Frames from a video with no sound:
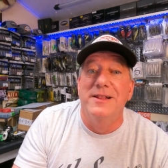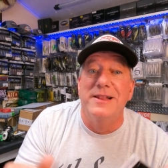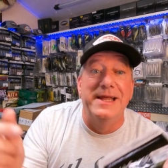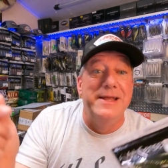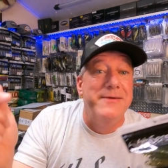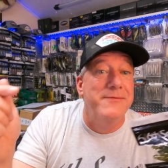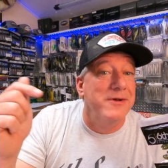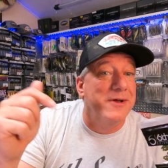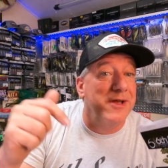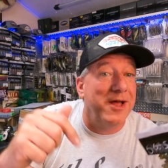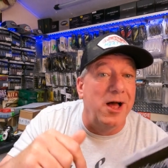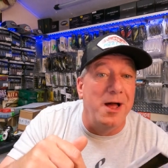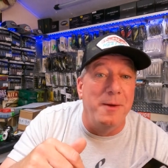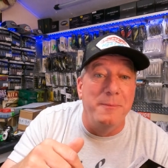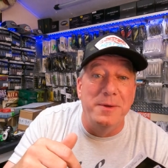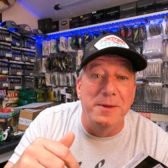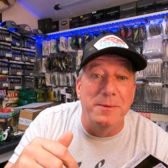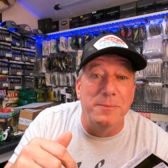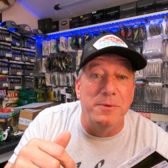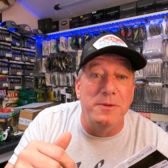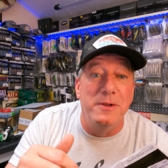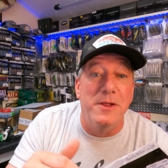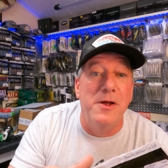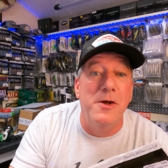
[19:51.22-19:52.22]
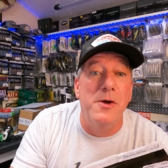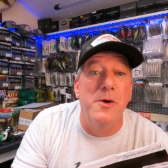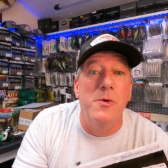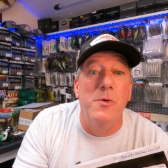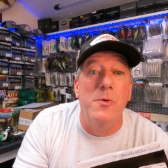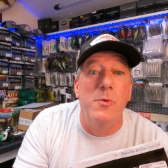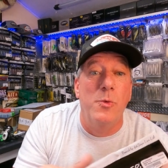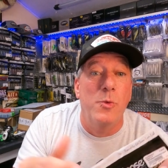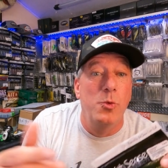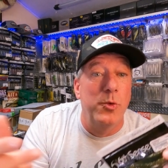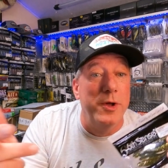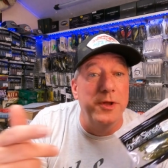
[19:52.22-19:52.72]
Leave a comment
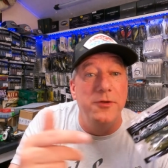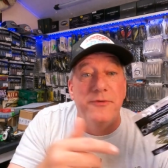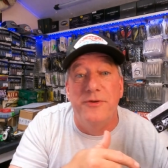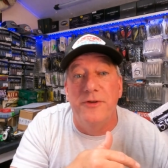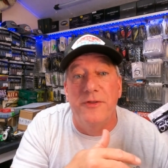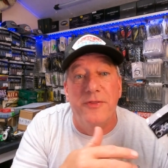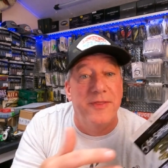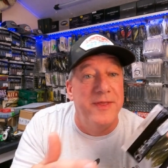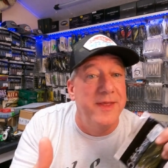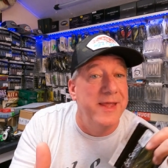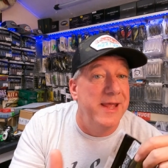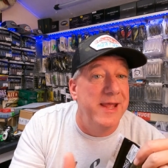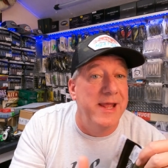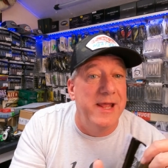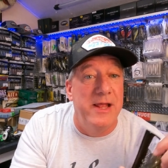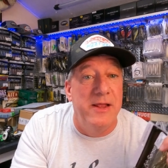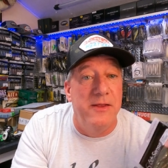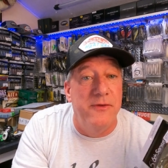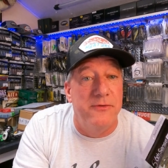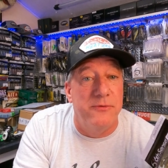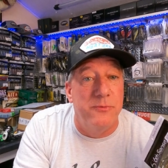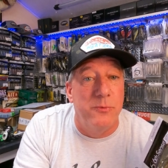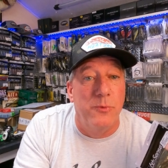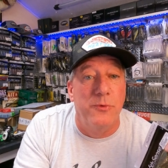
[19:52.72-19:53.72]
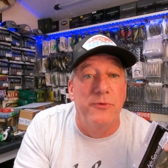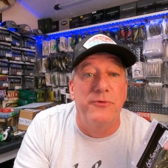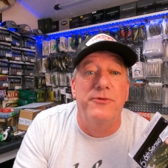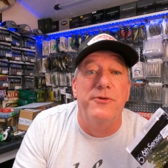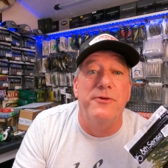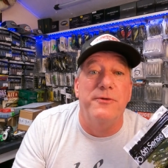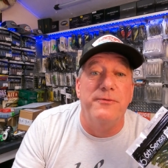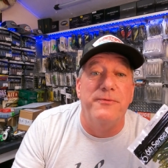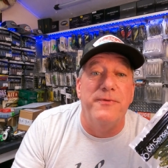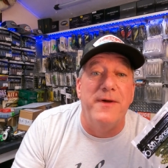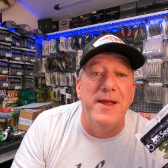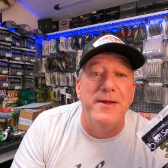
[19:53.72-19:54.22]
below which of these was
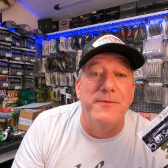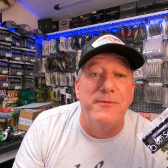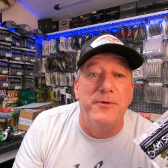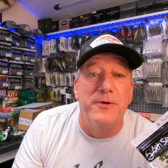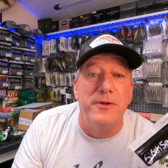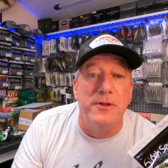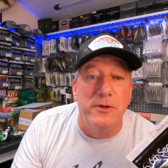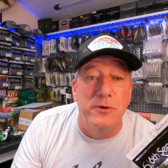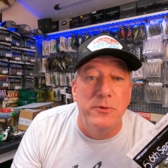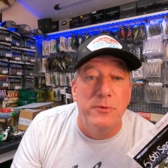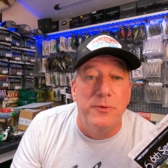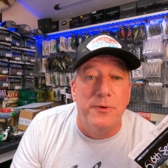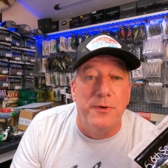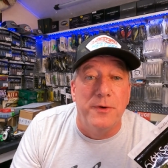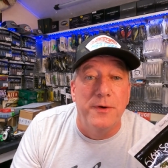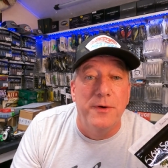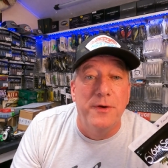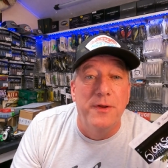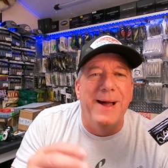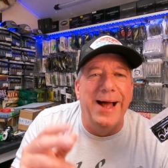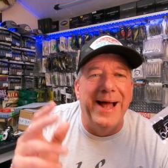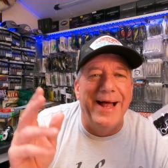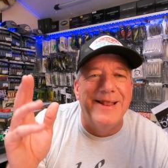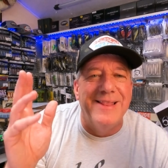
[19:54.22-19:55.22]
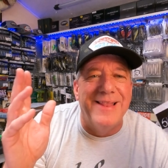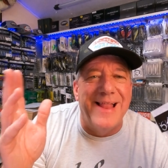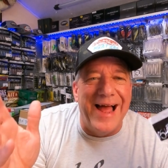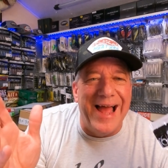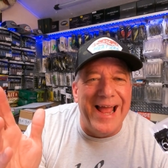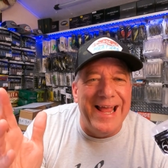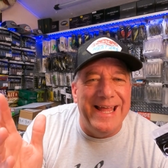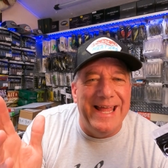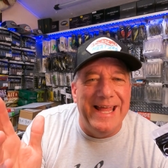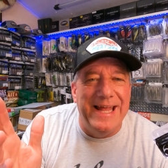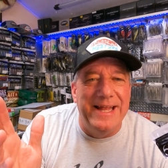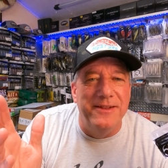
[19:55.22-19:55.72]
your favorite lure. By
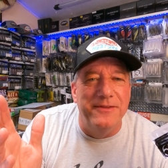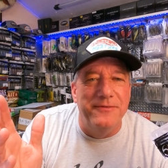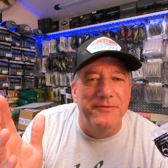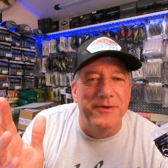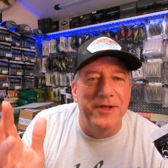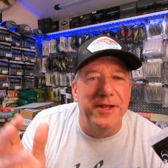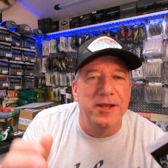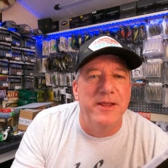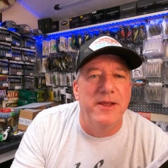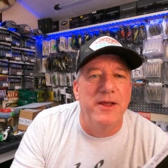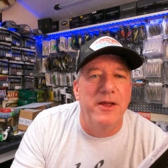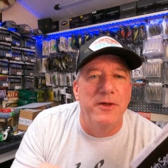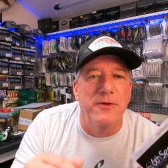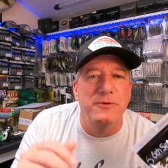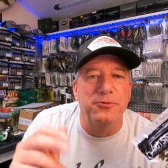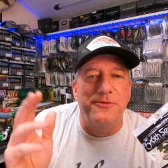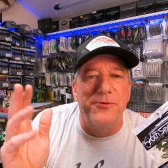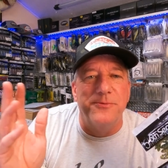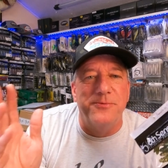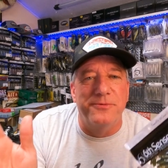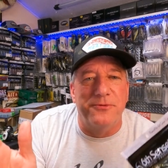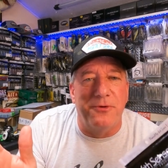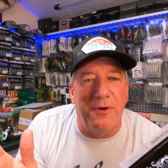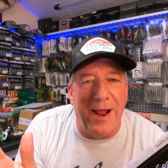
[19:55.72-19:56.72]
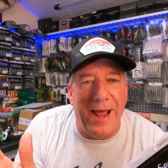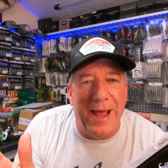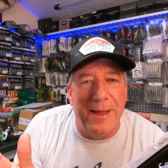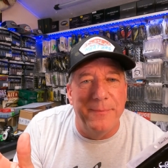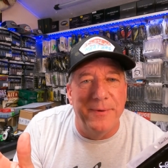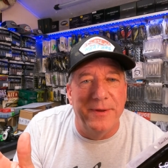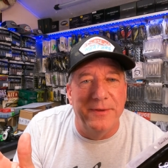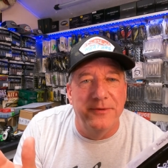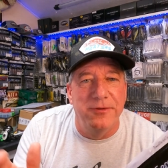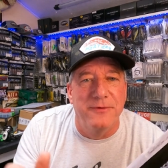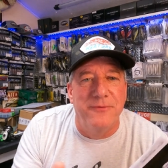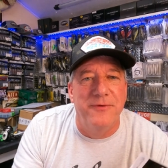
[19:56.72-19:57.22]
liking the video,
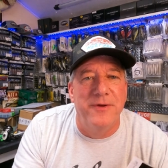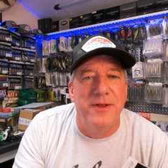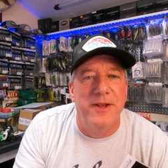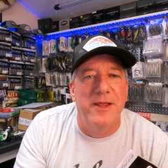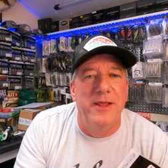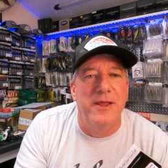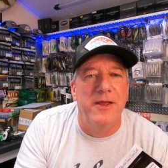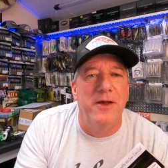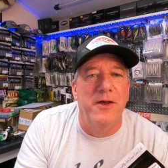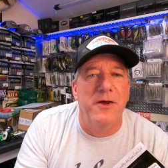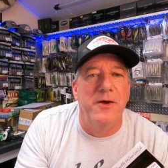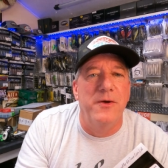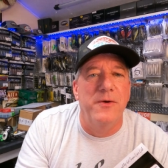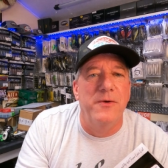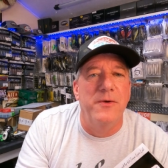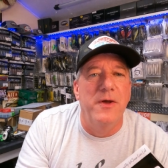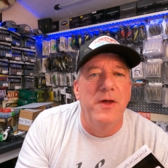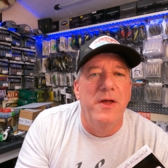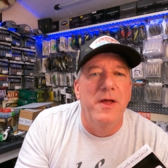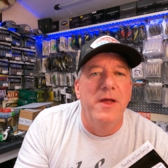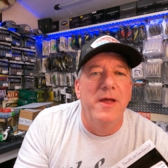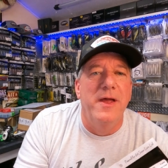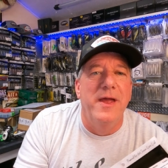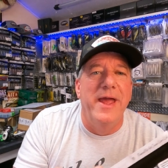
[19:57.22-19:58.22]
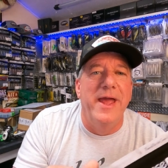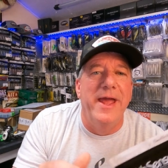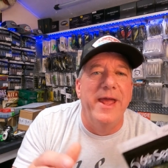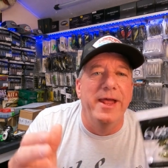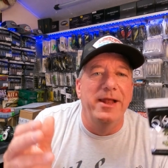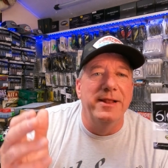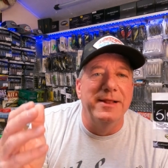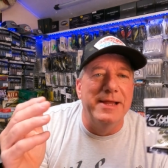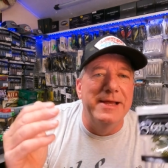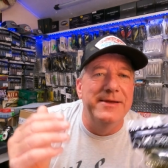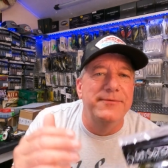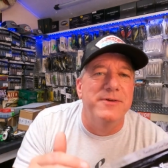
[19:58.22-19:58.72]
subscribing the video,
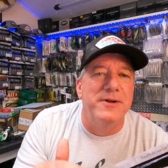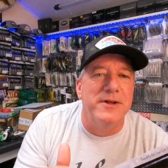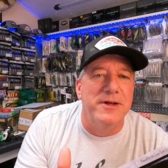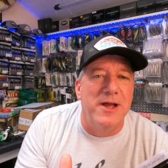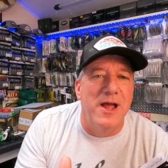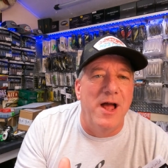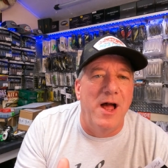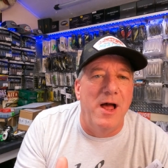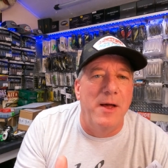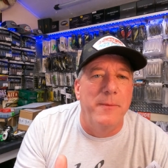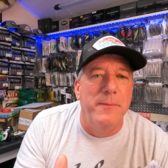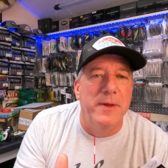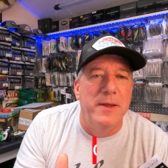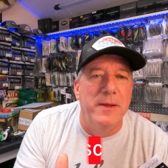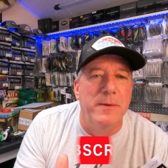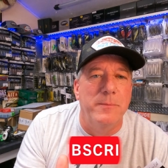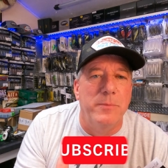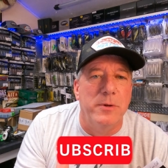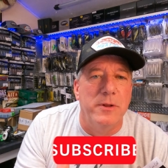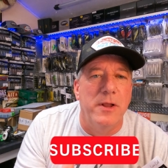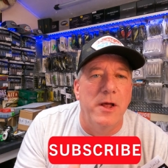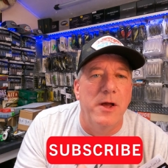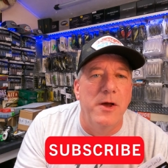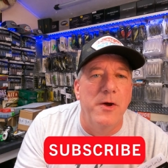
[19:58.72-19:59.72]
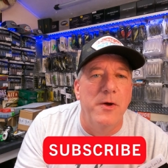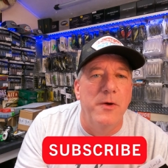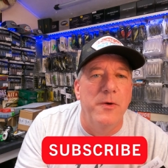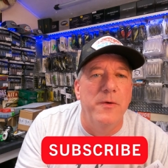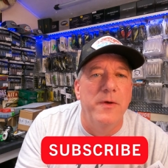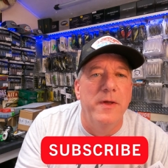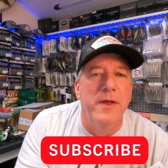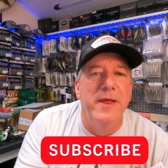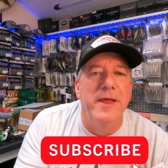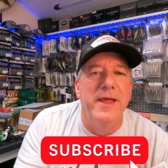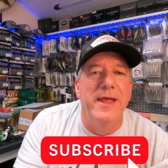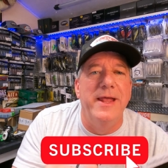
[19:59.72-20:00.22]
and leaving a comment
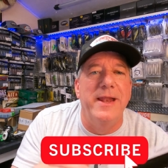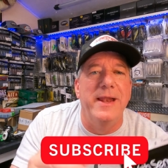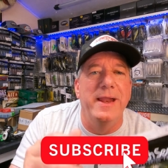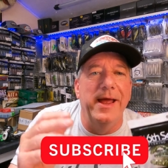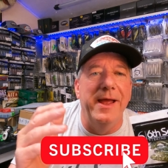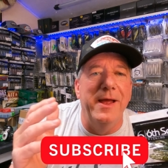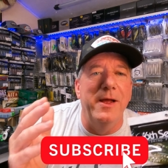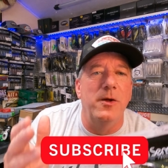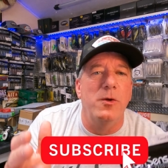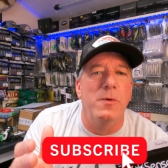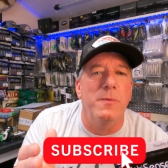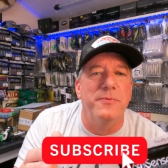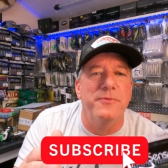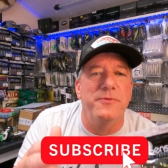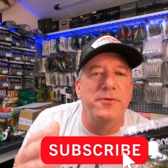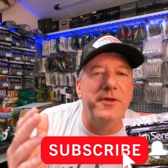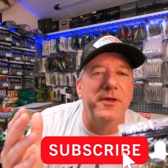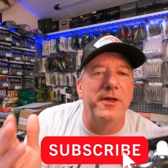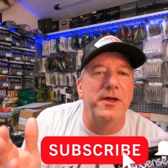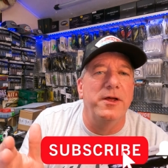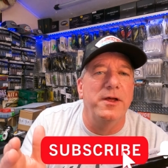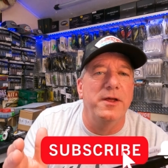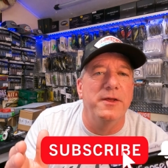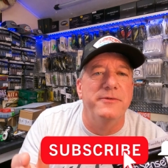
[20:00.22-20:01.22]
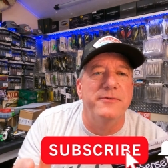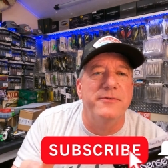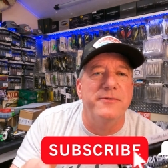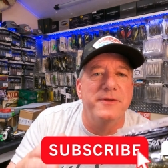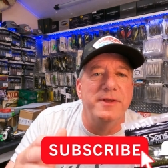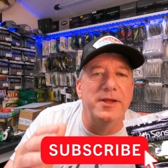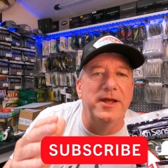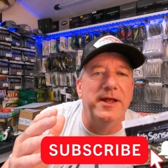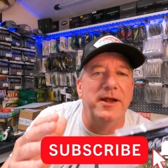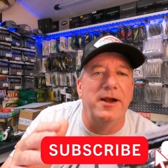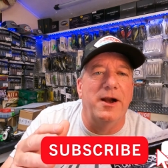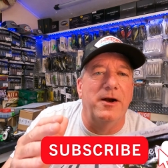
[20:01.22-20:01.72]
below, it helps us
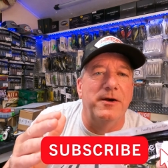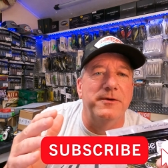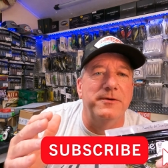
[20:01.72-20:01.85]
get